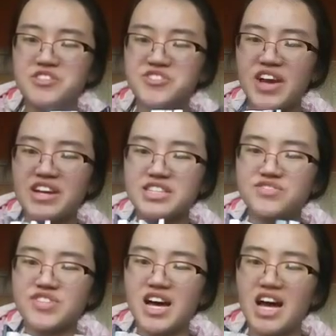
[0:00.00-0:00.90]
the science
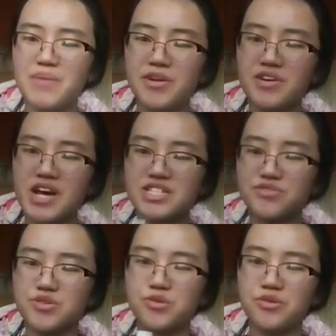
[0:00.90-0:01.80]
of time, and all
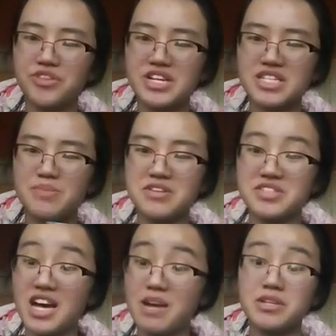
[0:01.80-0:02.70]
kinds of cool things
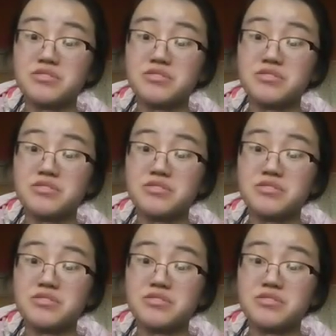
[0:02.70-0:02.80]
about time,